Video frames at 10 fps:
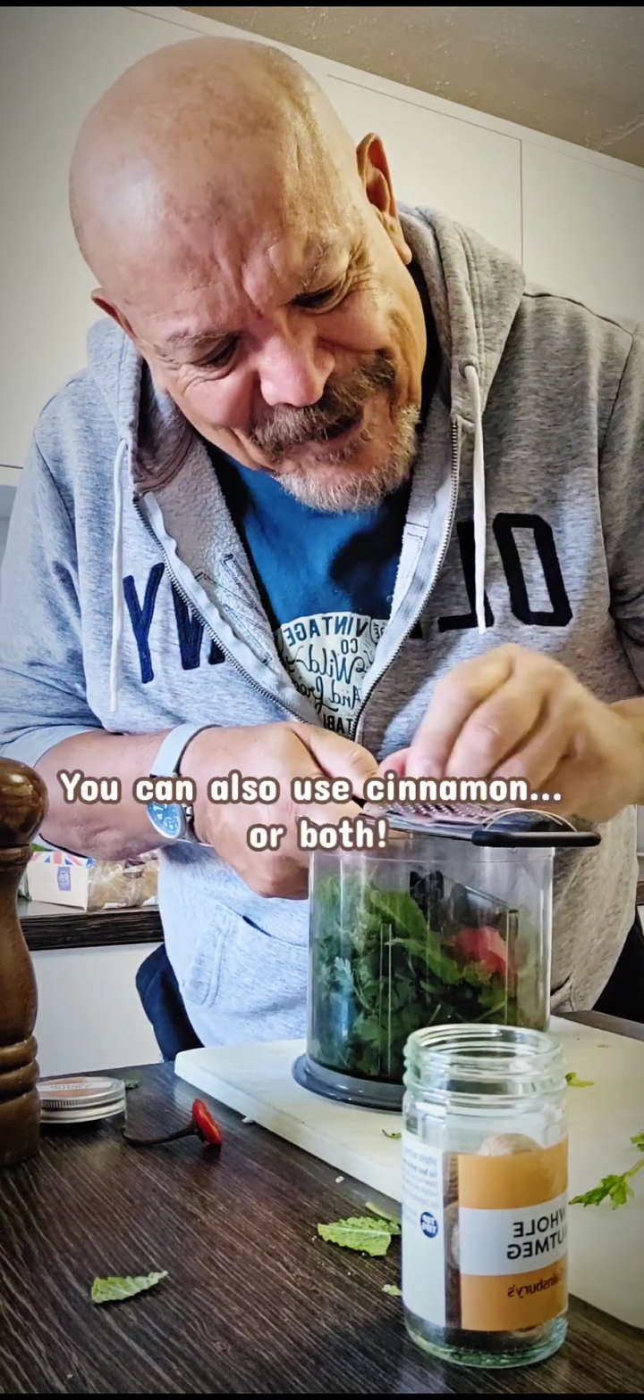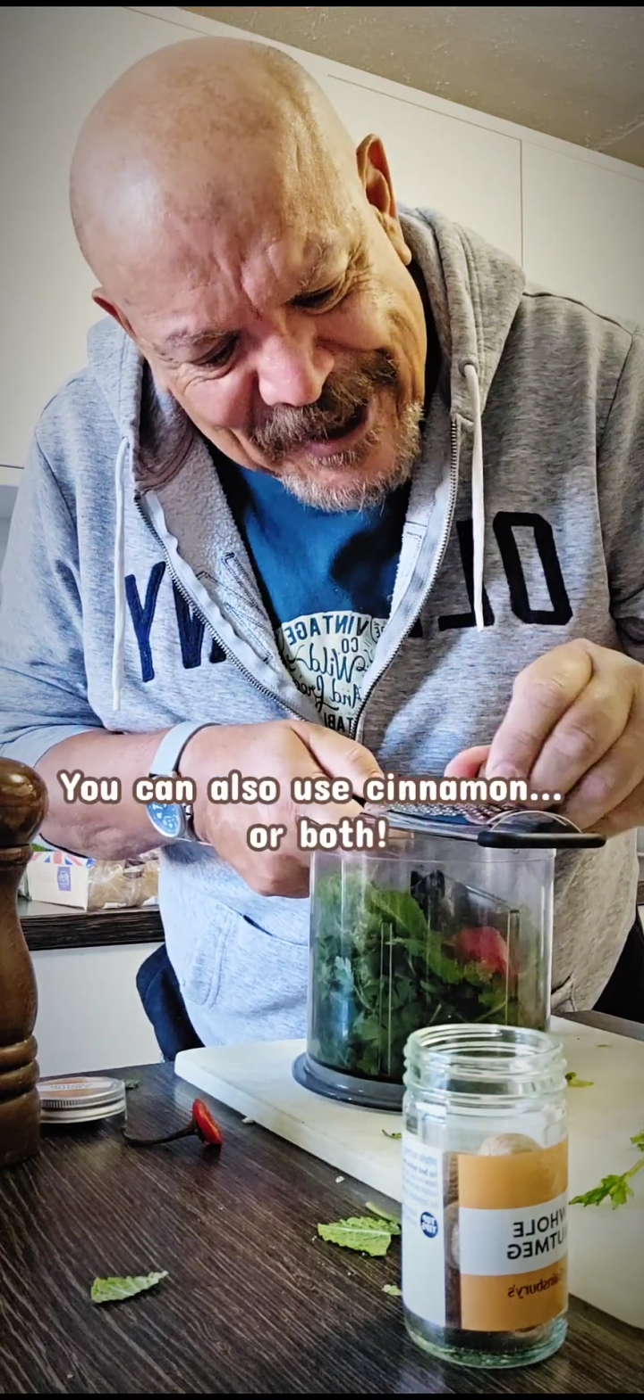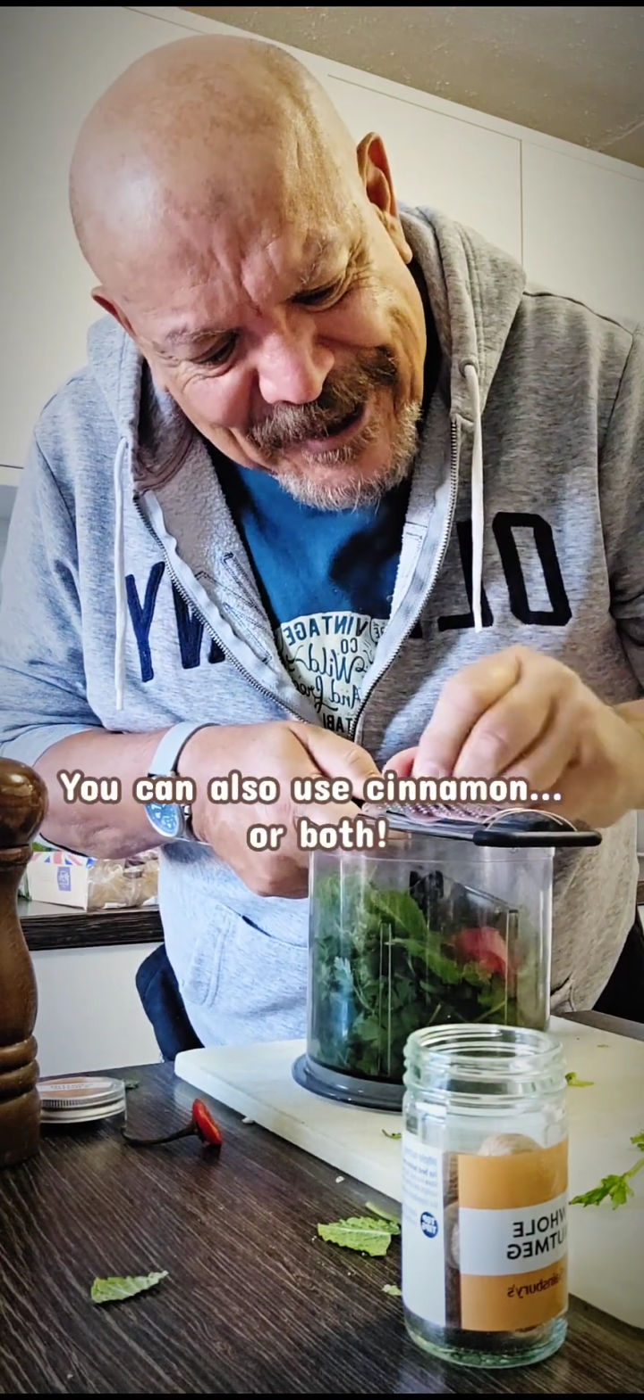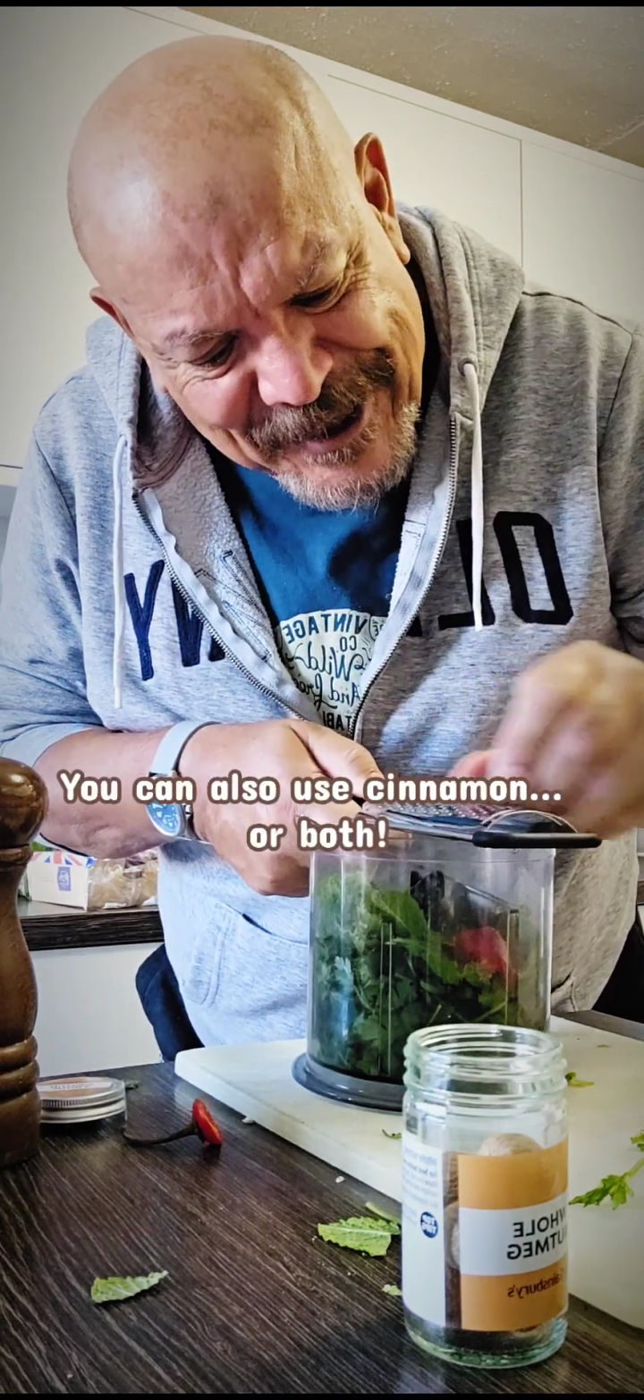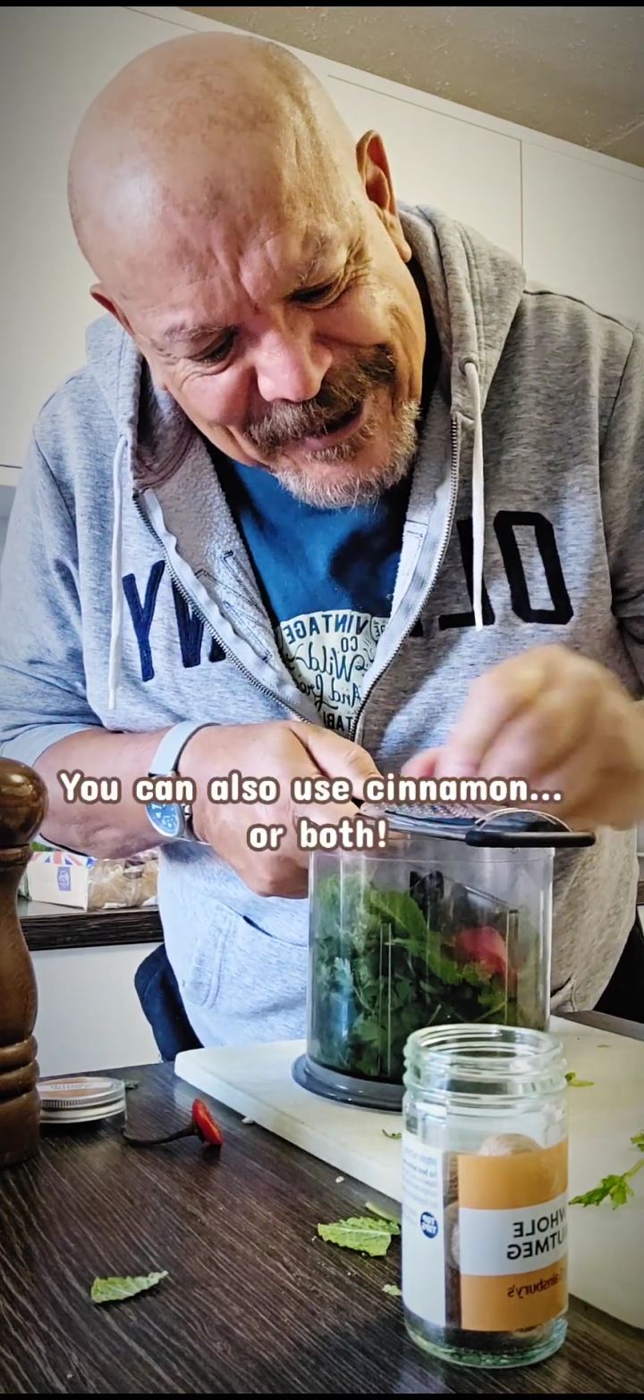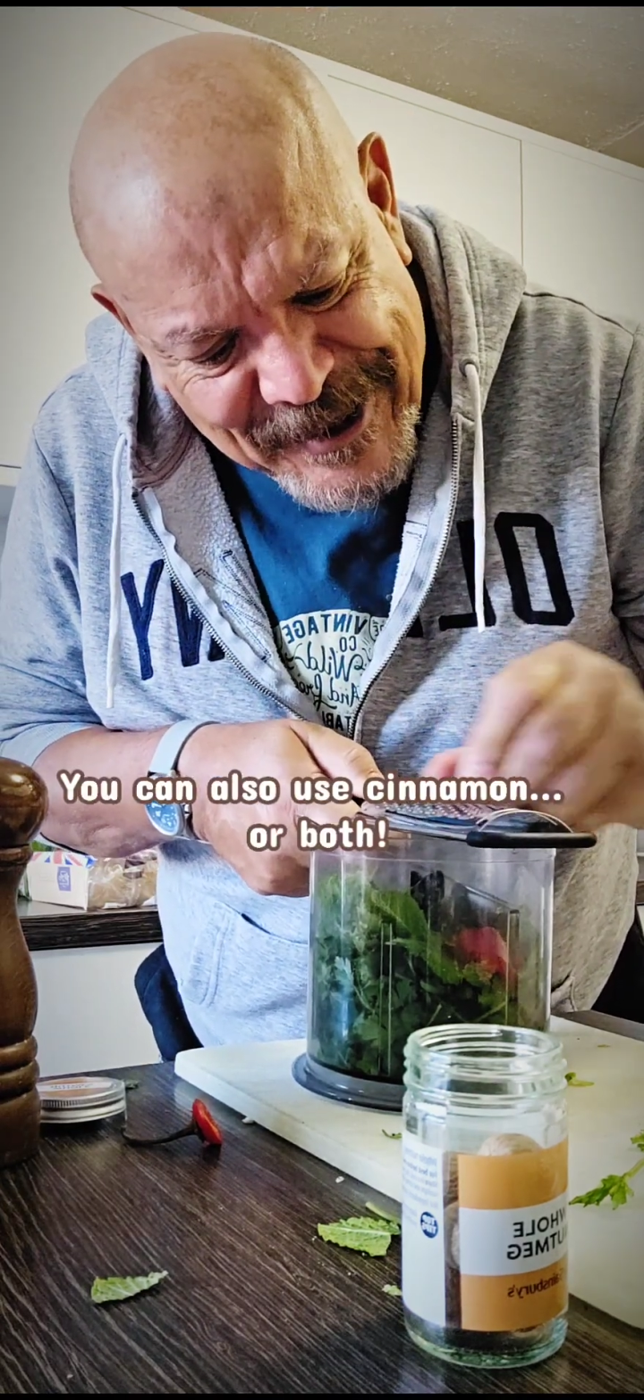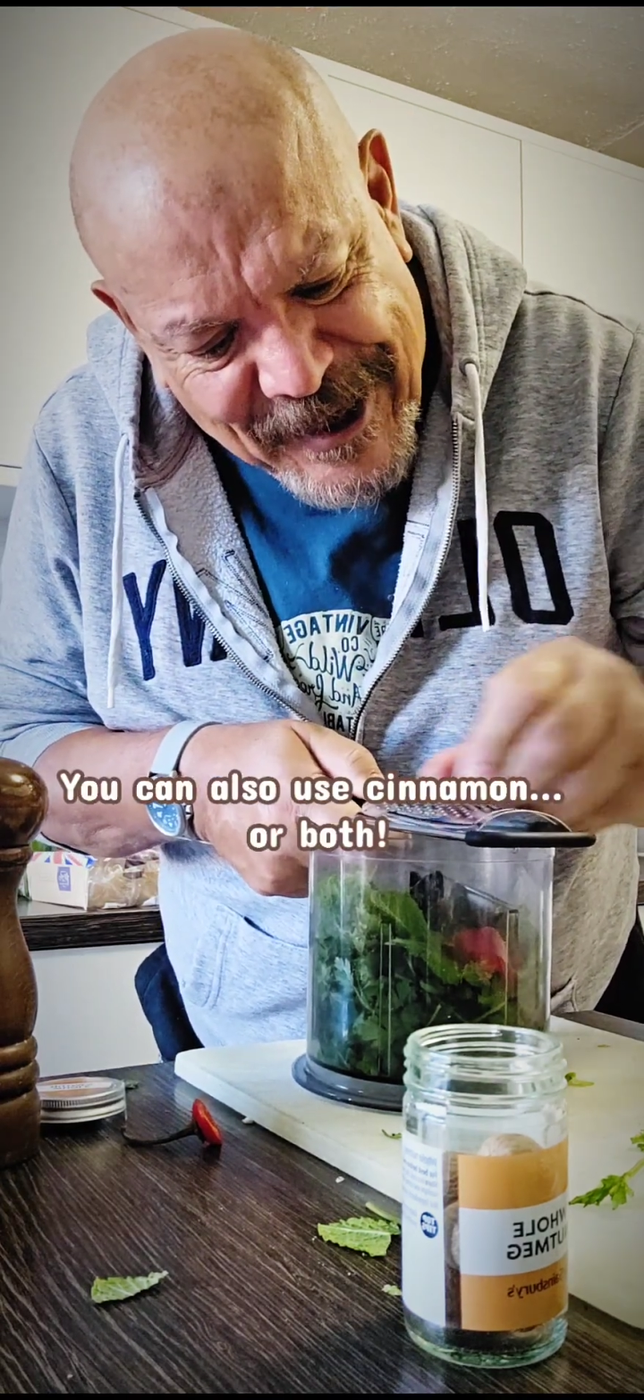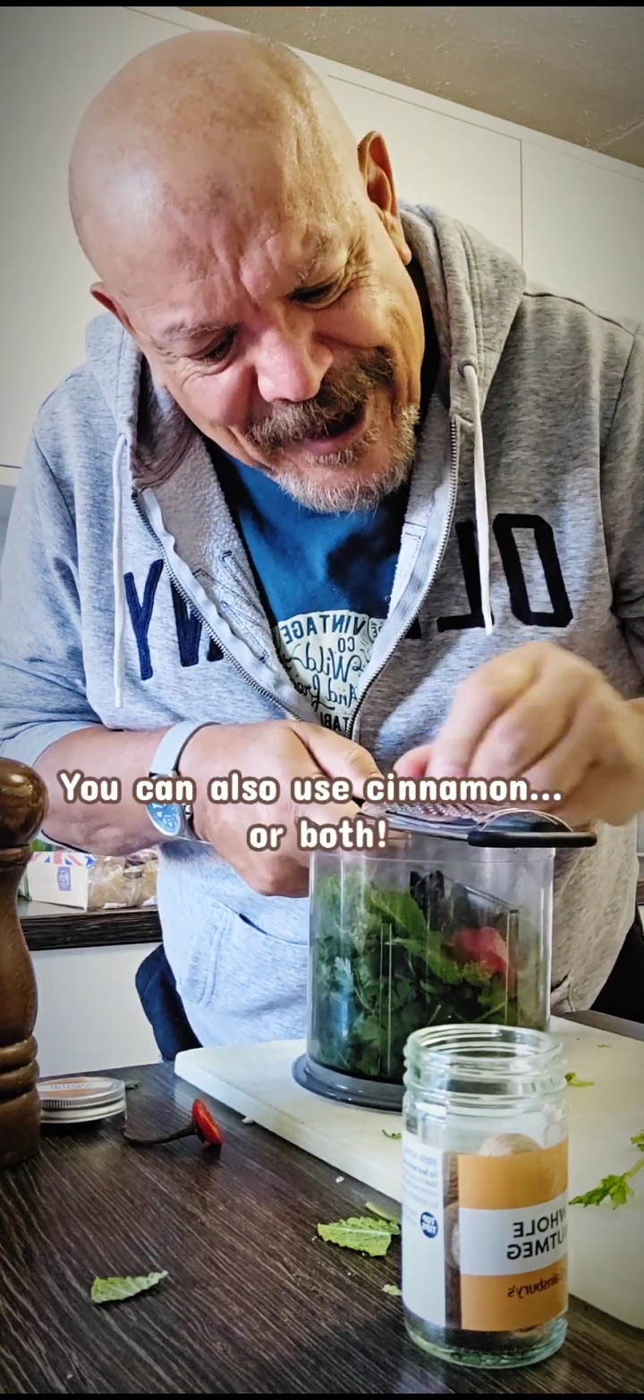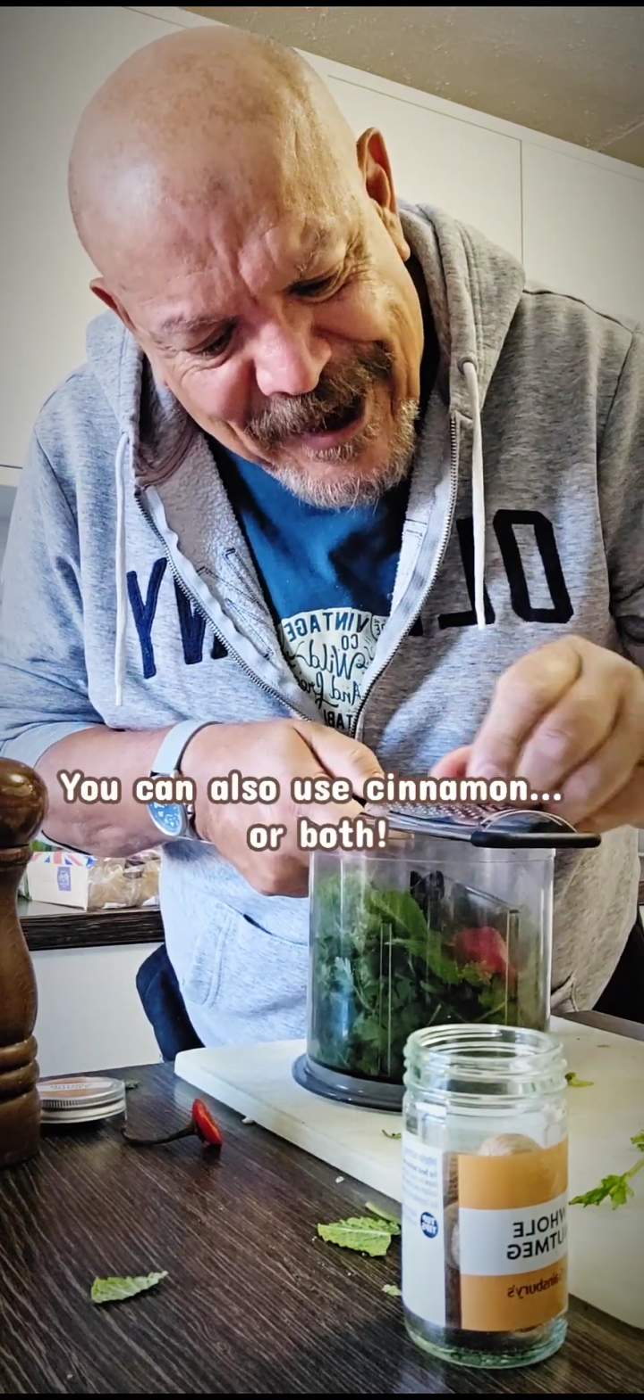grate it.